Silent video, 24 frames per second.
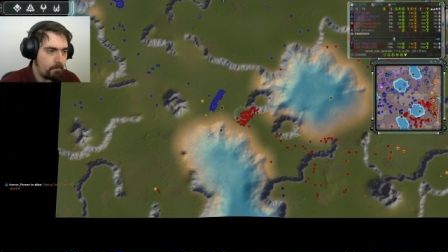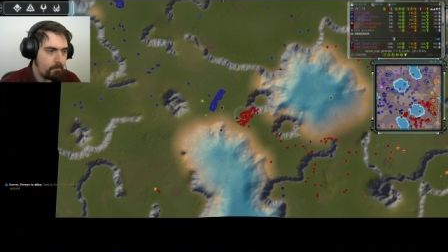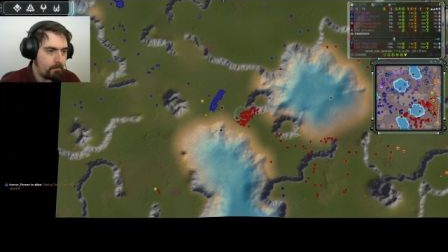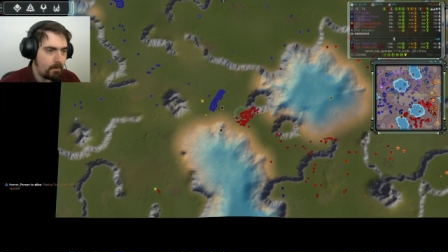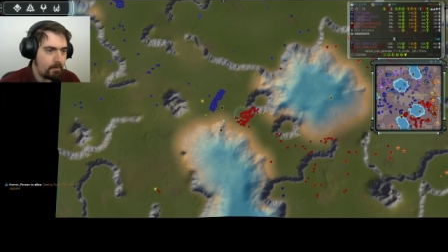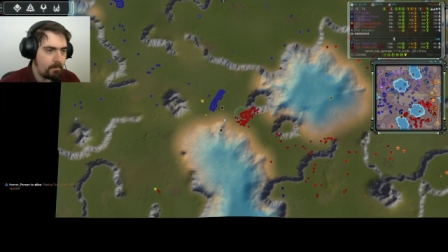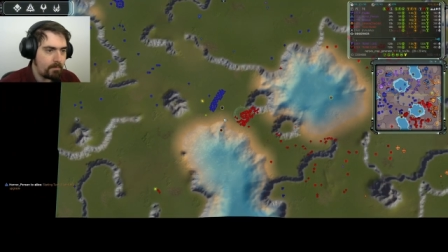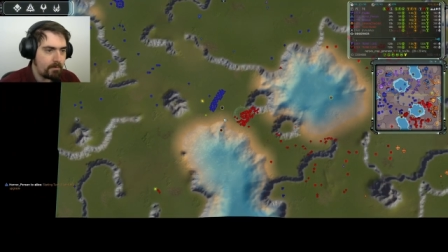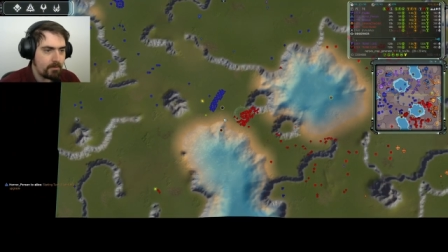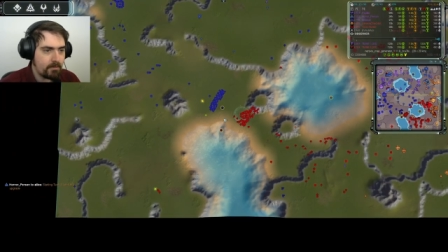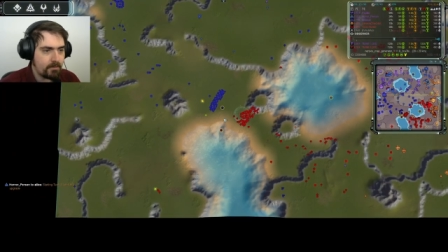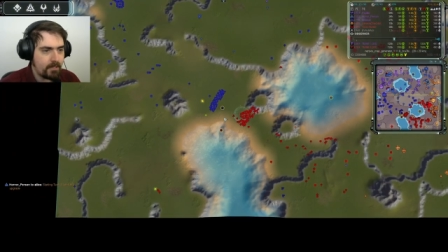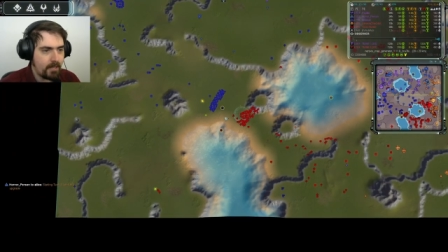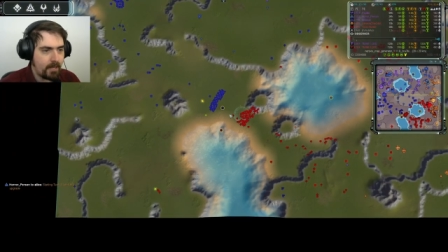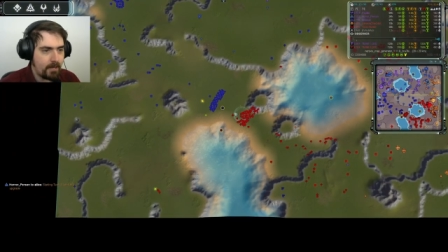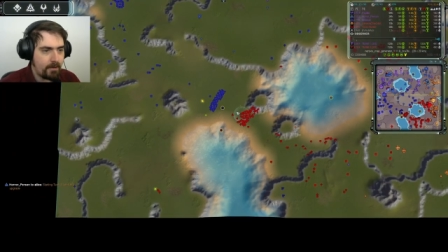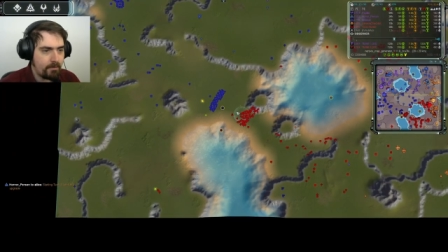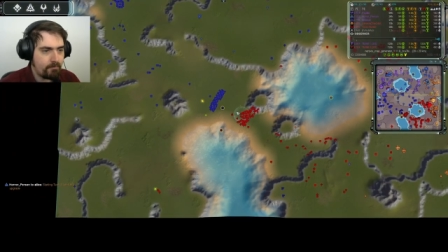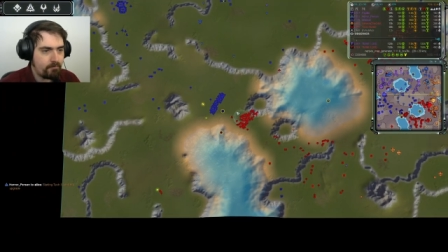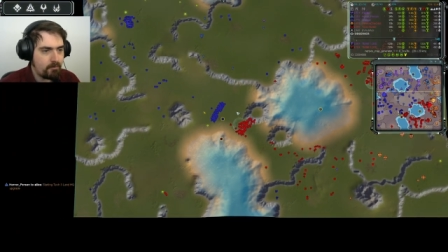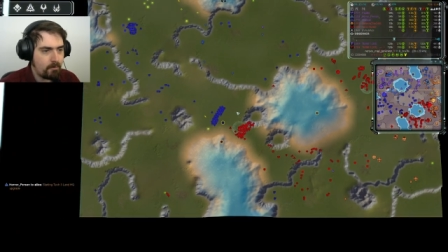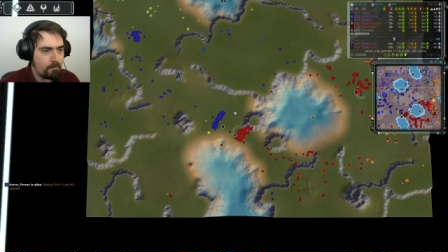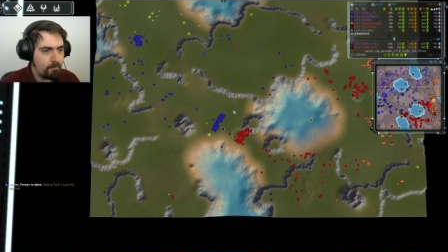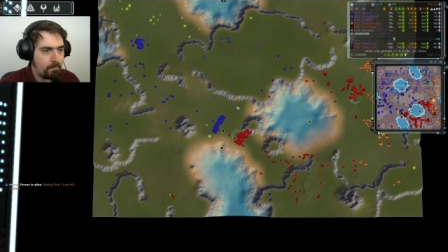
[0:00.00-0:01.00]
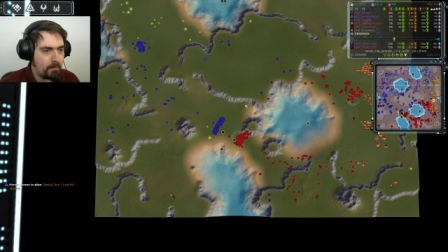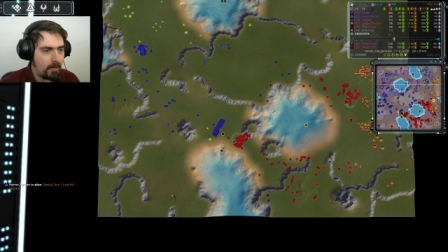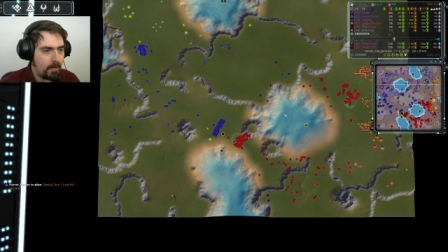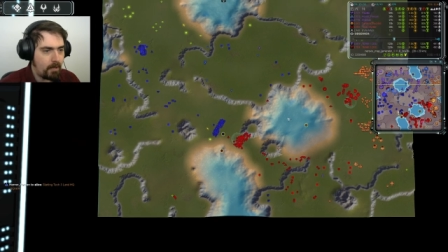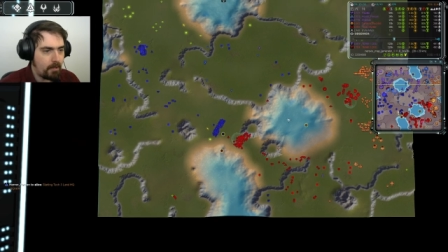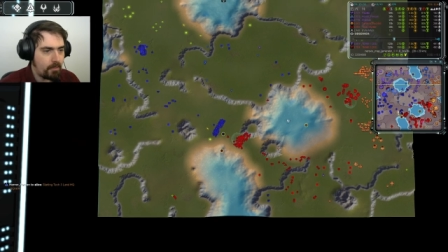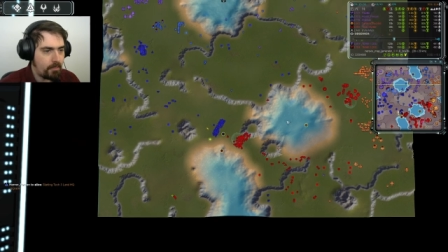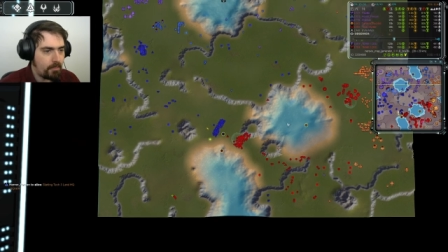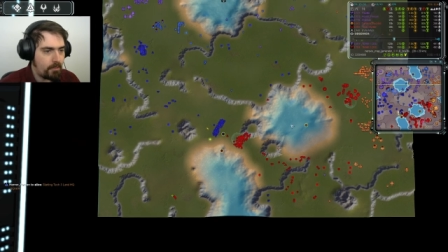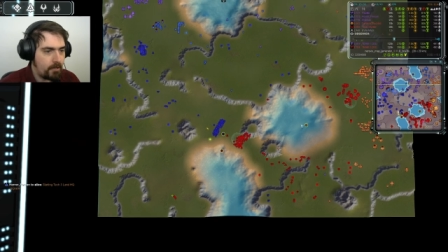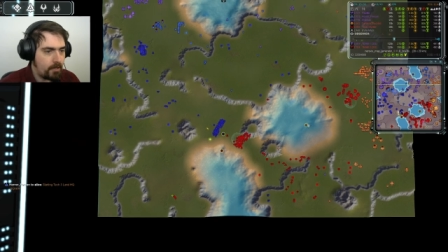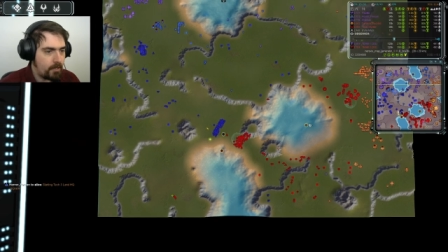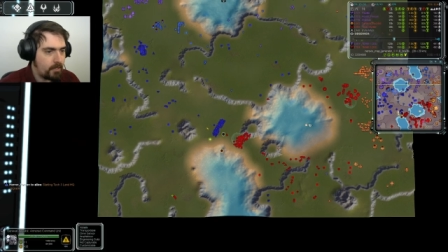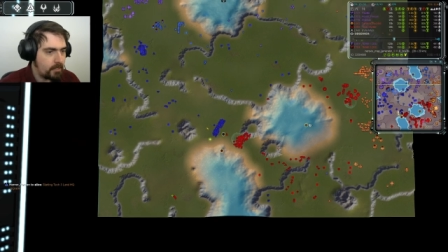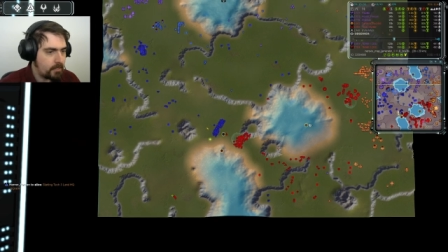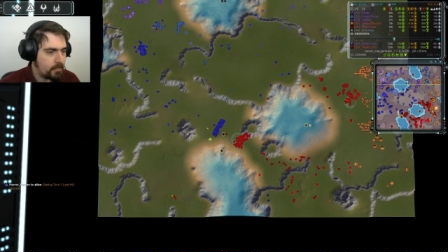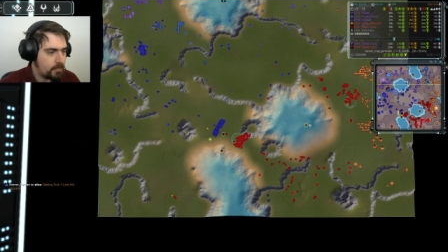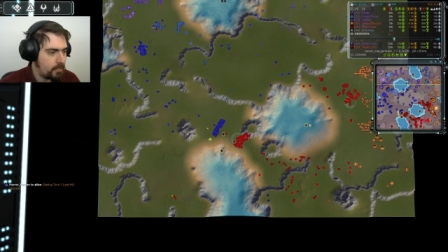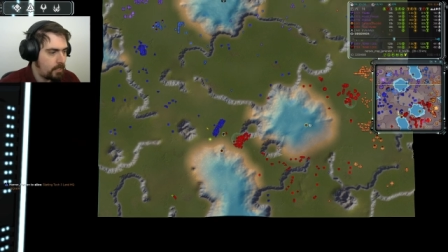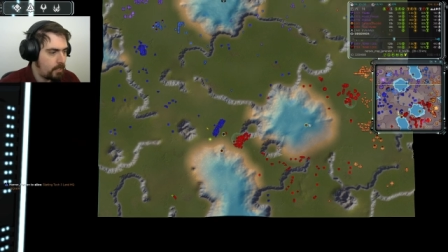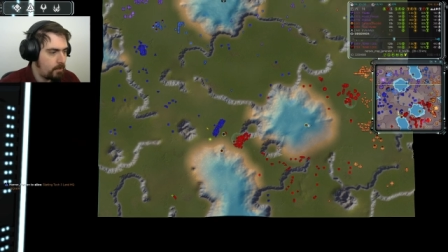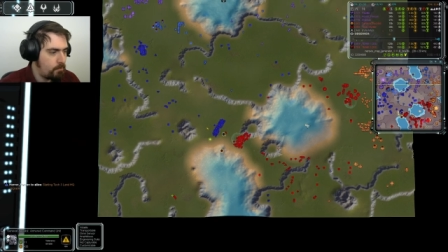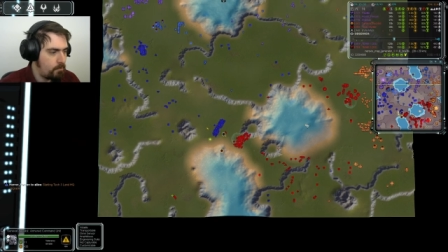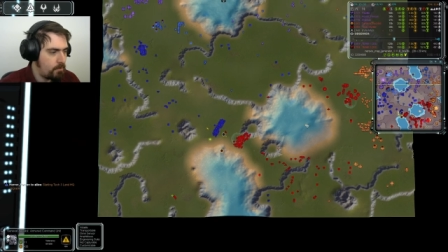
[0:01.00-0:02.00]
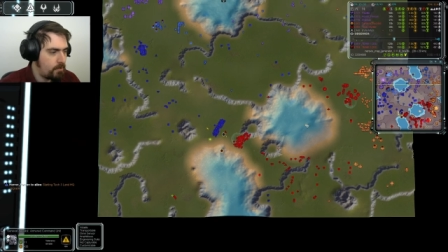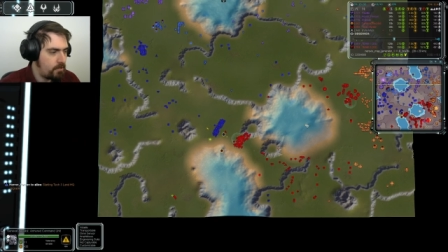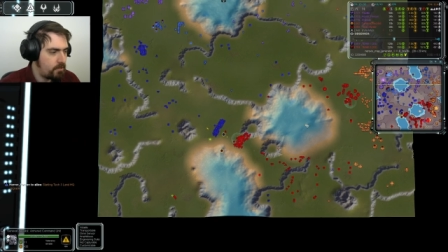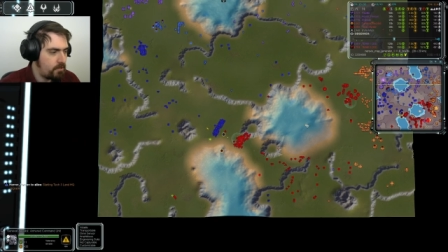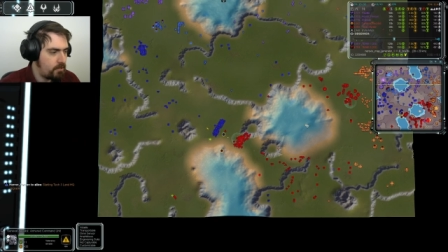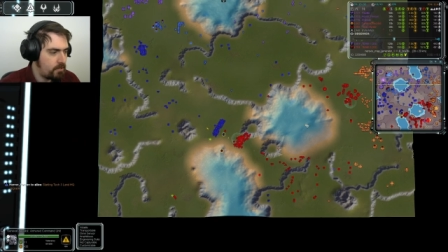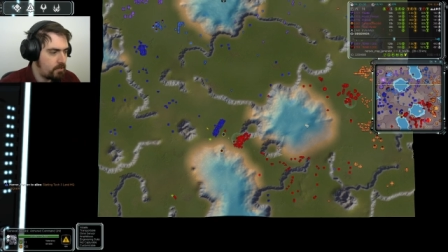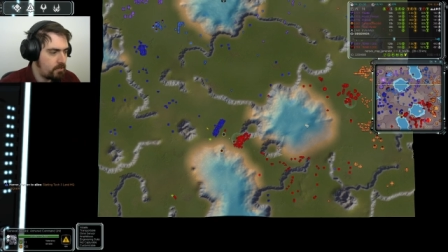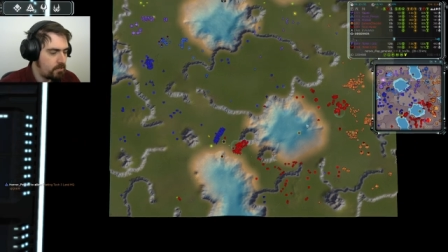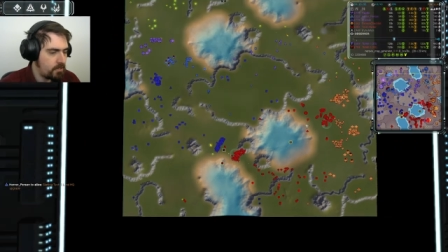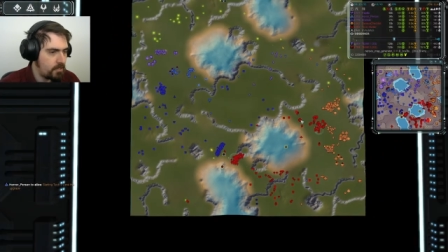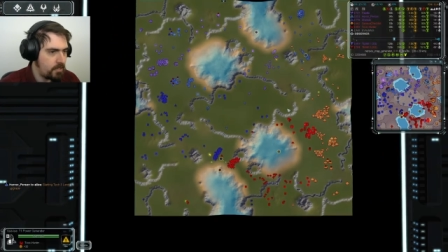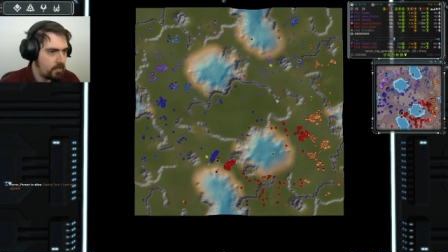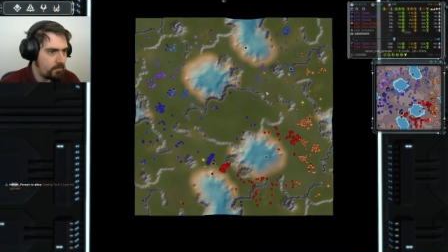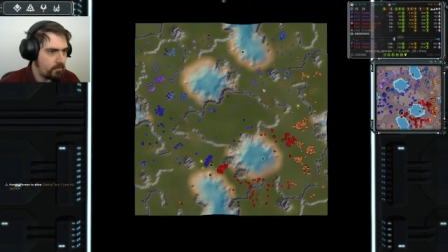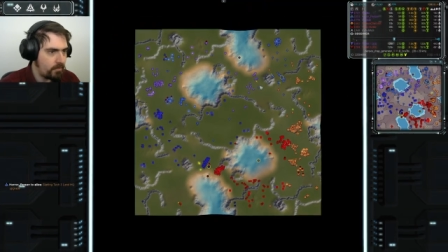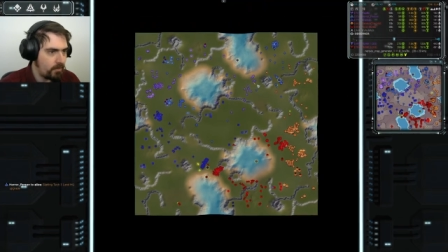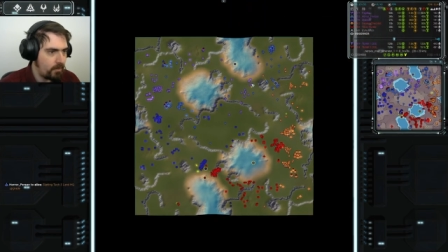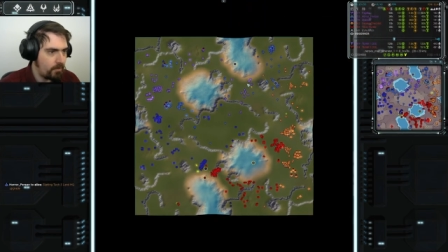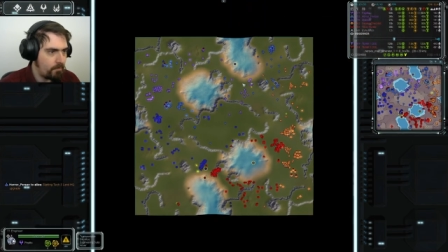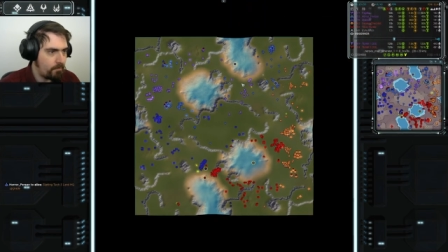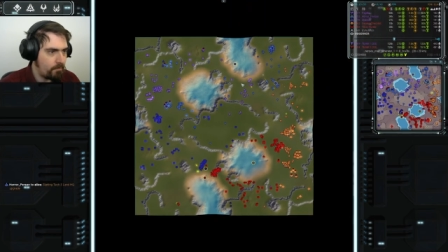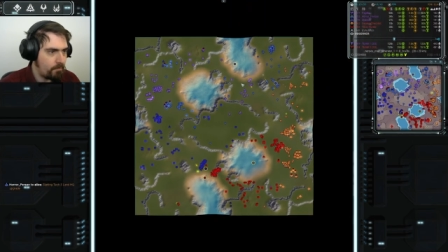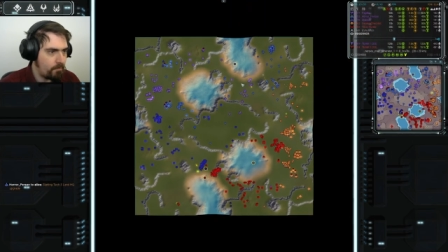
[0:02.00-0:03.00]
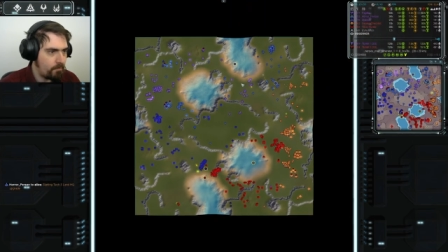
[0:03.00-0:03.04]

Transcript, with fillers: Maybe it's time for a bath. Same with Geneva.